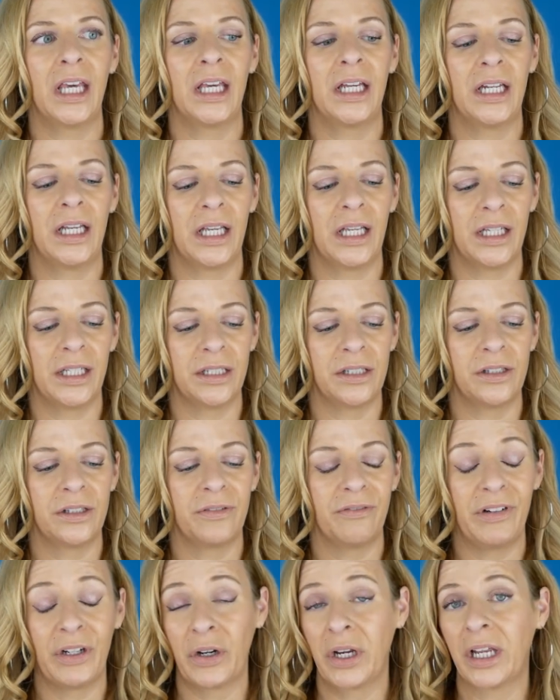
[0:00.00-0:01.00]
it is
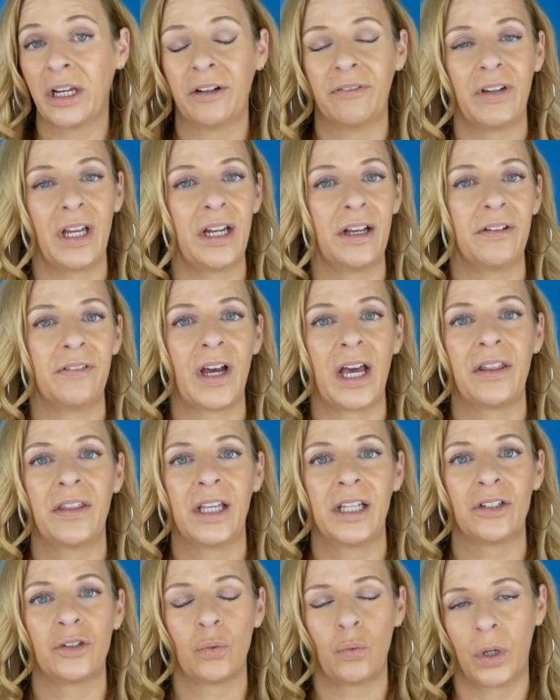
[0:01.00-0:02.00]
very innovative. I
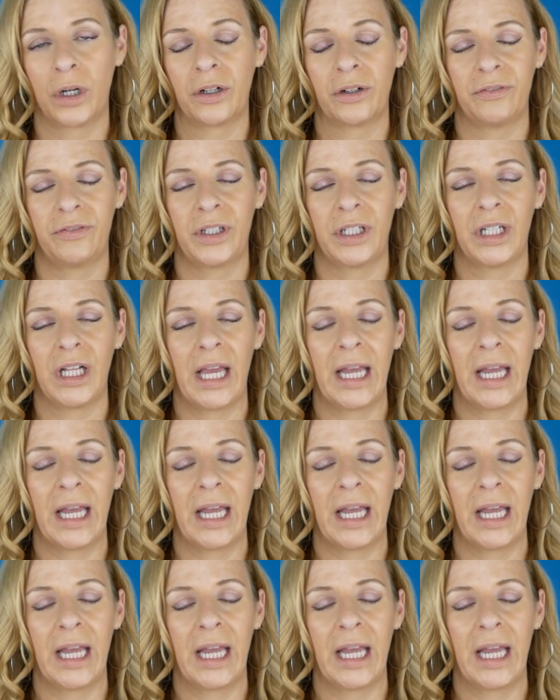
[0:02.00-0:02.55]
think it's wonderful,